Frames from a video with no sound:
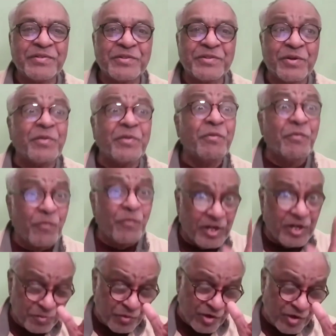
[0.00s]
So
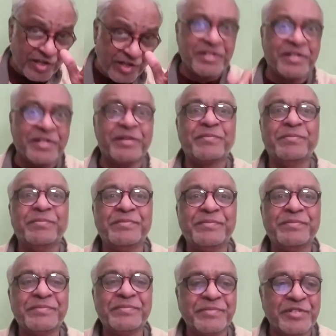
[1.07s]
voice modulation
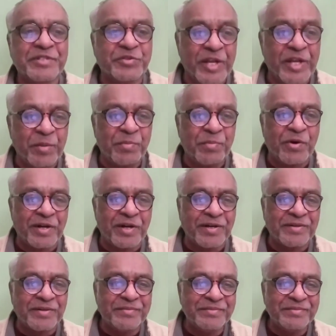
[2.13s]
is very important.
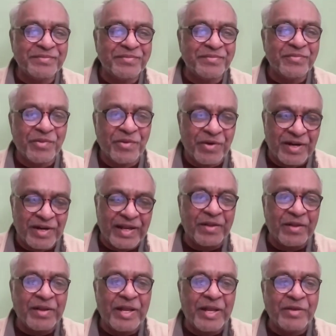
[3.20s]

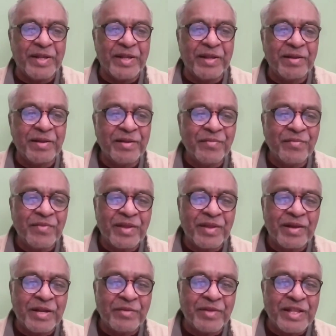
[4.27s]
Okay, NV
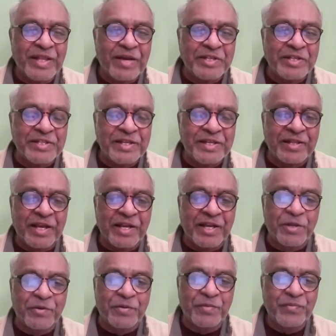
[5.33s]
Devanji, thank
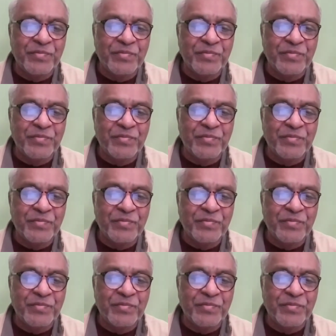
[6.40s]
you.